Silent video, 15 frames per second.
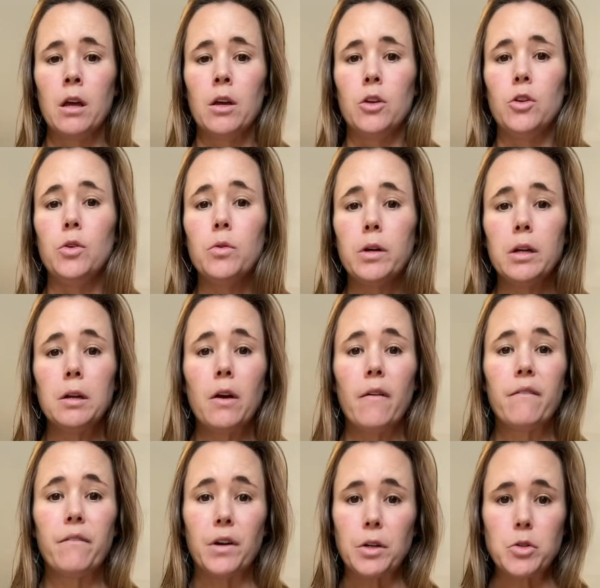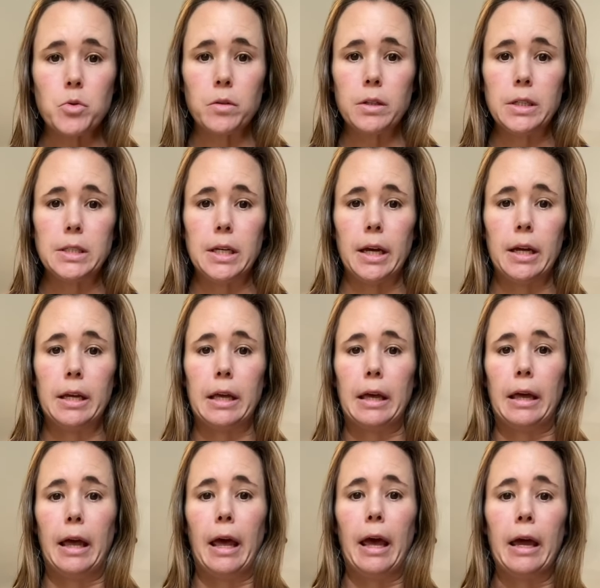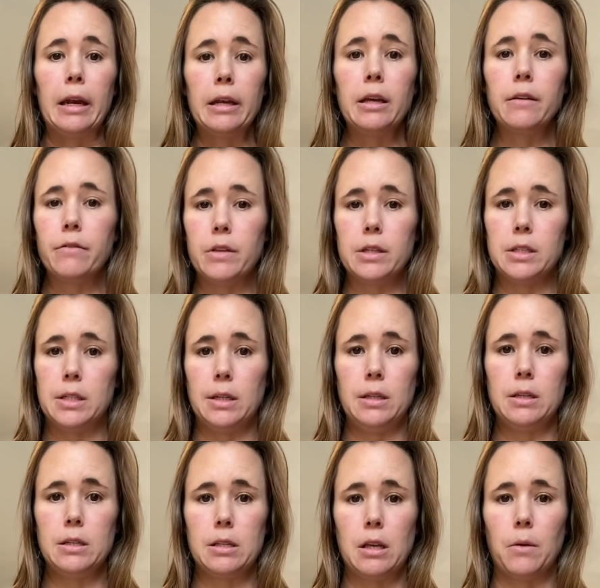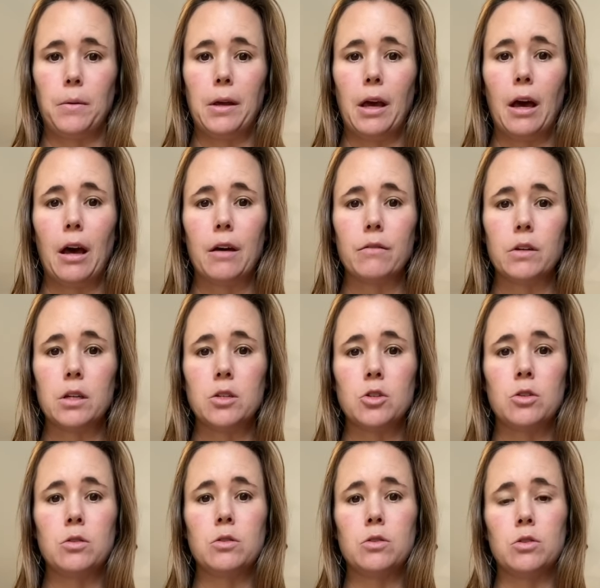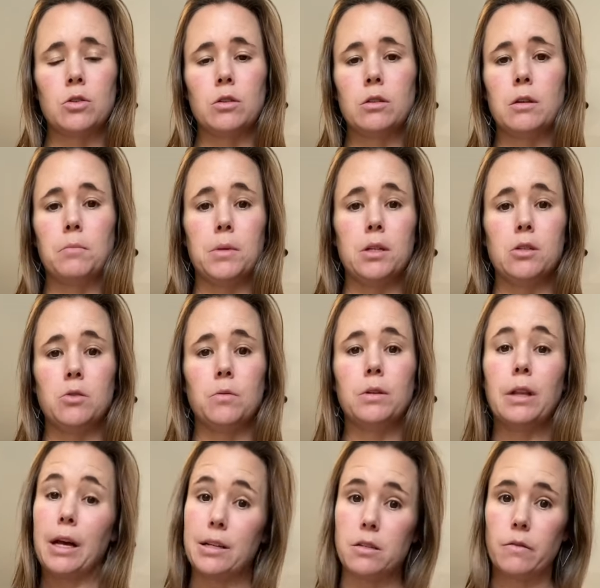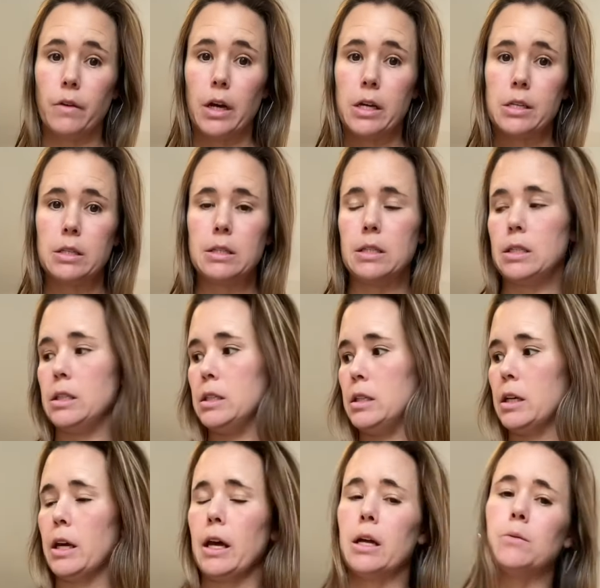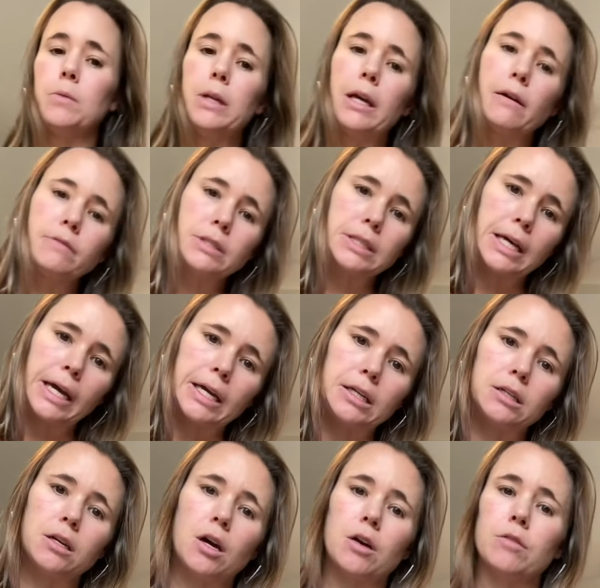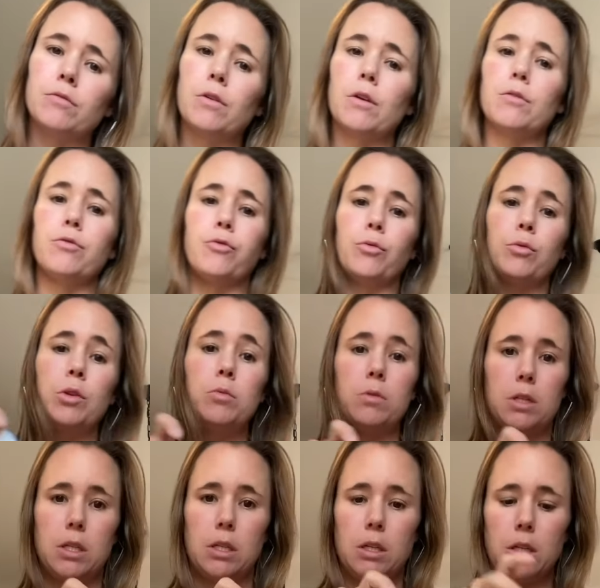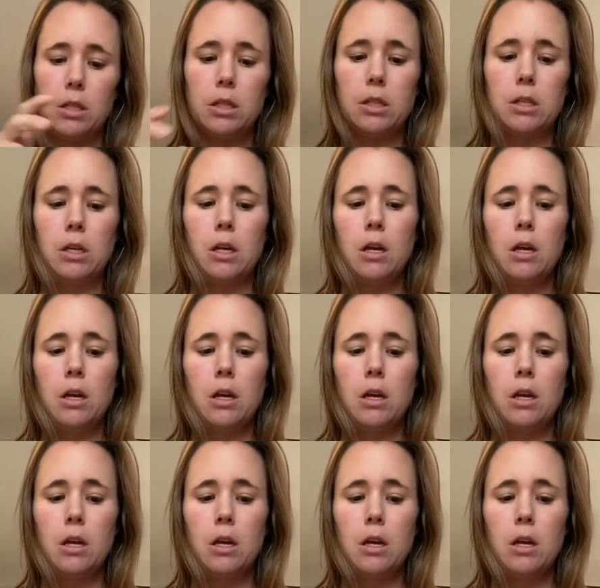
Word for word: you can virtually take any of the teas that we have and turn them into a glass of iced tea. And we have a line of fruit teas.